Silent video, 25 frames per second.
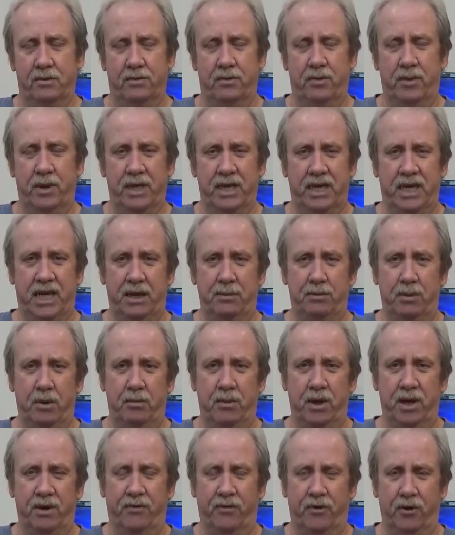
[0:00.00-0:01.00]
been keeping
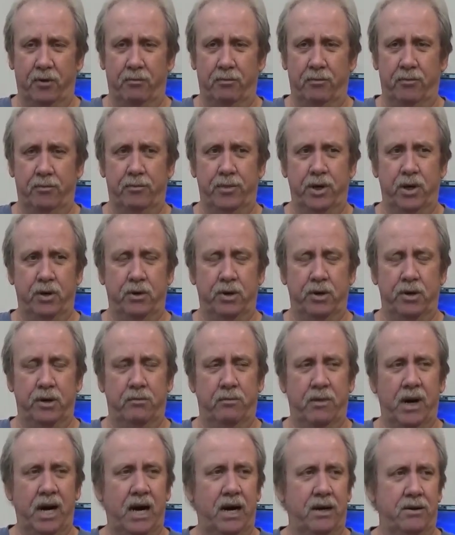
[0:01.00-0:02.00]
me from building a
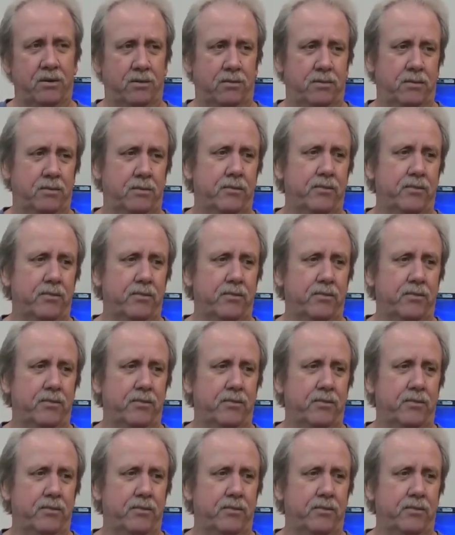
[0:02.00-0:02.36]
model.